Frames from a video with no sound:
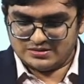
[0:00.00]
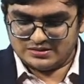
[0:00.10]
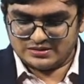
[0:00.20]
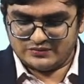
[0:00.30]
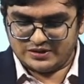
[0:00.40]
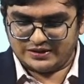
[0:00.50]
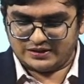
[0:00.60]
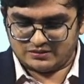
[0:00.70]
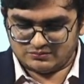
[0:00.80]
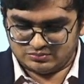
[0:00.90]
just give a
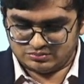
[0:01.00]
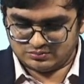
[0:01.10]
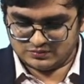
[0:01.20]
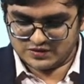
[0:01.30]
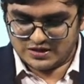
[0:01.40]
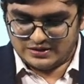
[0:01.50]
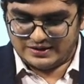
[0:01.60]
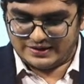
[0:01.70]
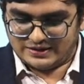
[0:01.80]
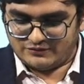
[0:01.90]
tick.
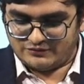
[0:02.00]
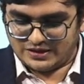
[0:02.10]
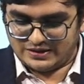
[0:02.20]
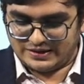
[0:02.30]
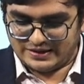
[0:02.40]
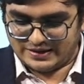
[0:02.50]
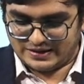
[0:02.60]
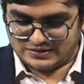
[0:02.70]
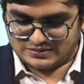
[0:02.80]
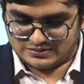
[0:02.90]
Like 1 AI
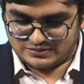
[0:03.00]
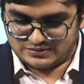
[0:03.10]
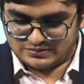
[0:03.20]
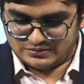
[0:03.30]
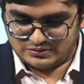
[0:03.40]
answer,